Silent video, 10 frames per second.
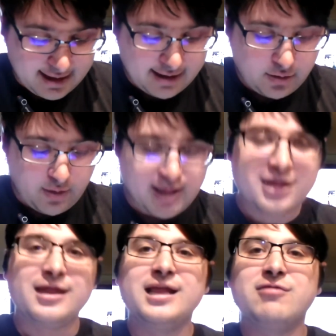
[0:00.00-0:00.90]
Let's watch
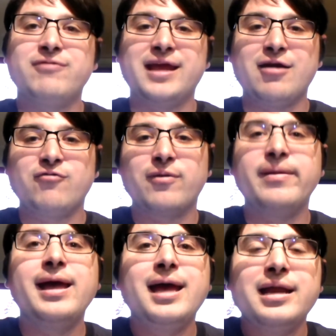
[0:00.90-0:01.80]
this video
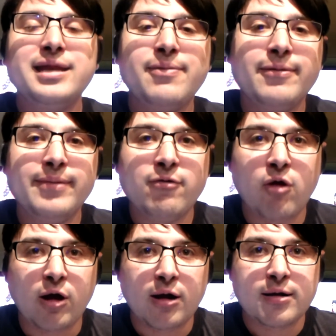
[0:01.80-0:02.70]
from
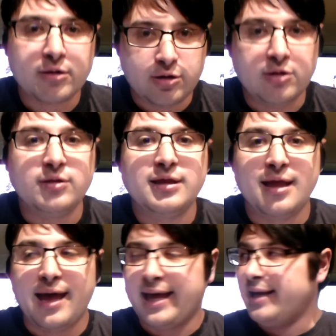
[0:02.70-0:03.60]
WMUR News 9.